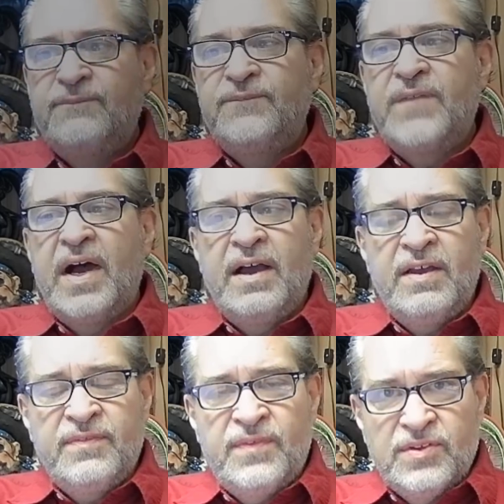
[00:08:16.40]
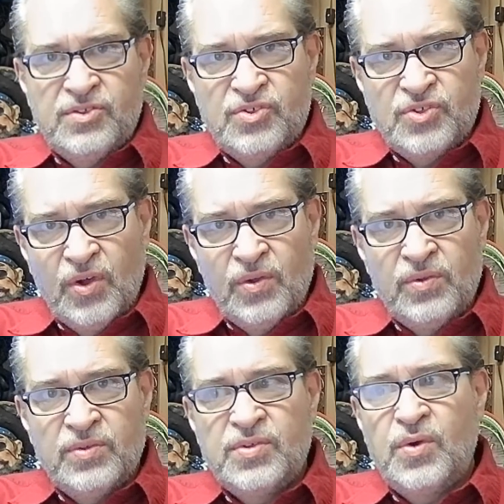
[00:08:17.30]
5
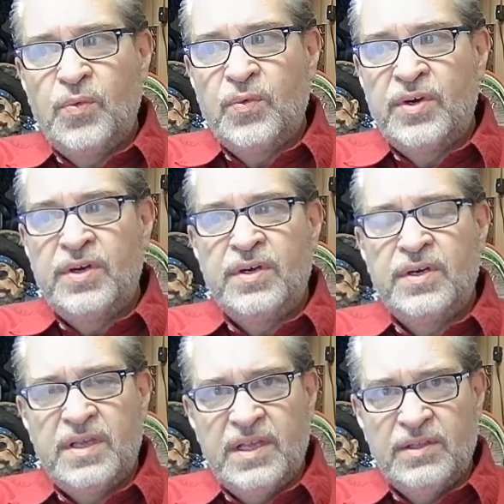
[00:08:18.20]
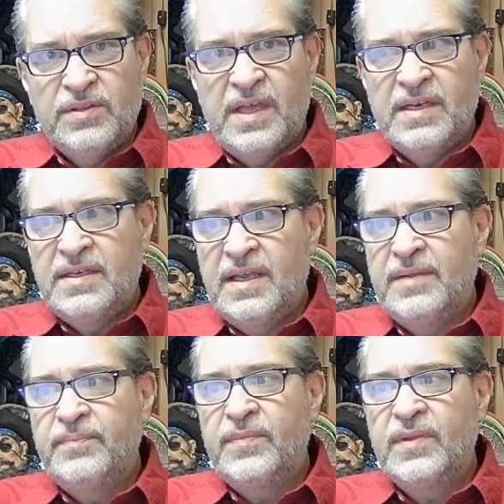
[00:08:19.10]
souls were killed that day,
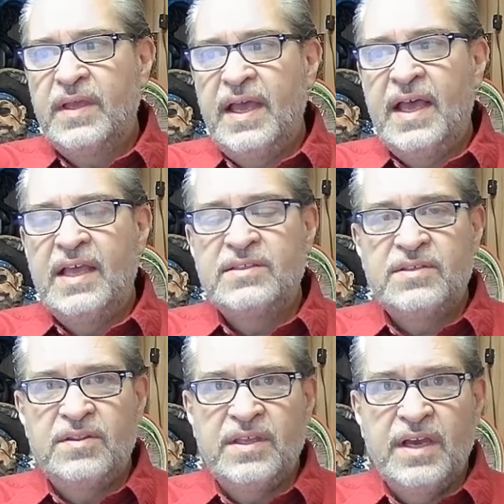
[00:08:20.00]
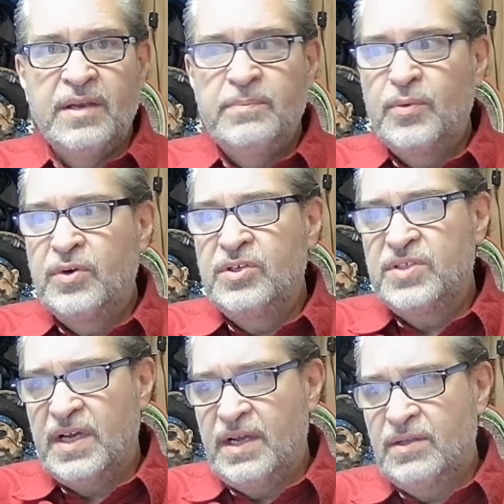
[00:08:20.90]
as the unborn
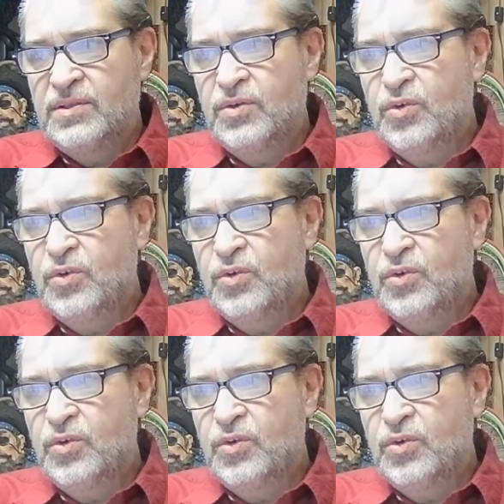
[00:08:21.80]
child, who